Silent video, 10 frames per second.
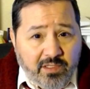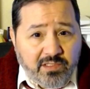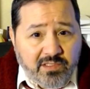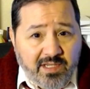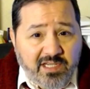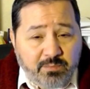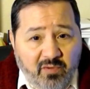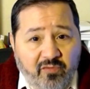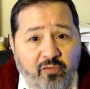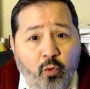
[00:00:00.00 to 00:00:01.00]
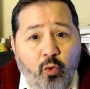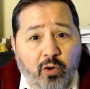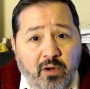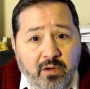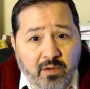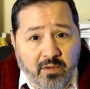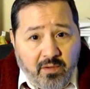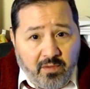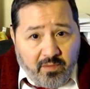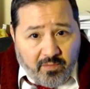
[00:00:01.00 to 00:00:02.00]
text before
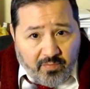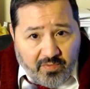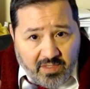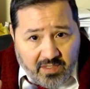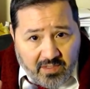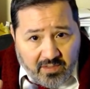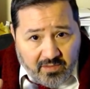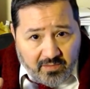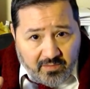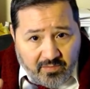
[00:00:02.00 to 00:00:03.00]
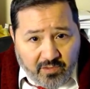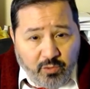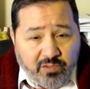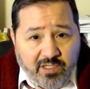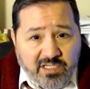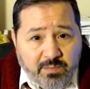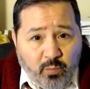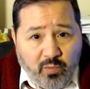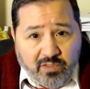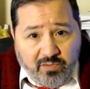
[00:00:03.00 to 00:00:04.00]
the New Testament
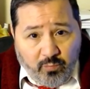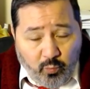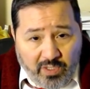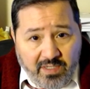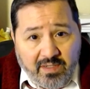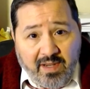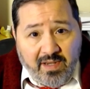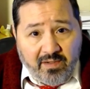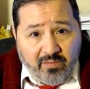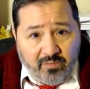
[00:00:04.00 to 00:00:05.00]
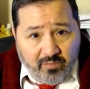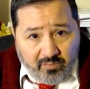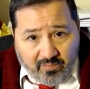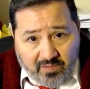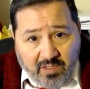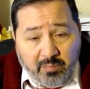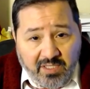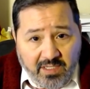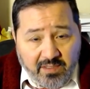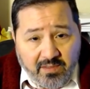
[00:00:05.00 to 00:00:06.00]
was written and
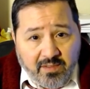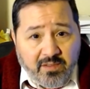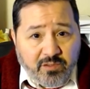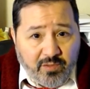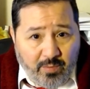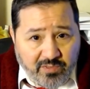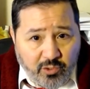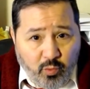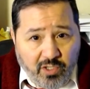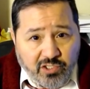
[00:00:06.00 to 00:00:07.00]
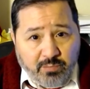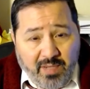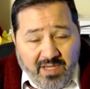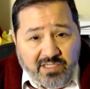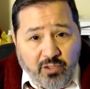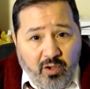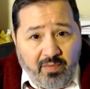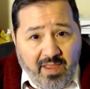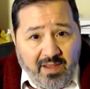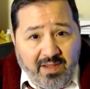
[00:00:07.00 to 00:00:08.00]
completed. So that was a question based on
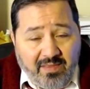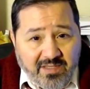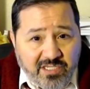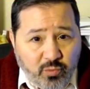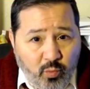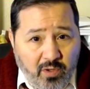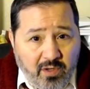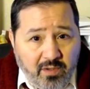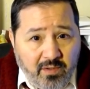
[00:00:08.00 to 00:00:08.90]
that, and this is where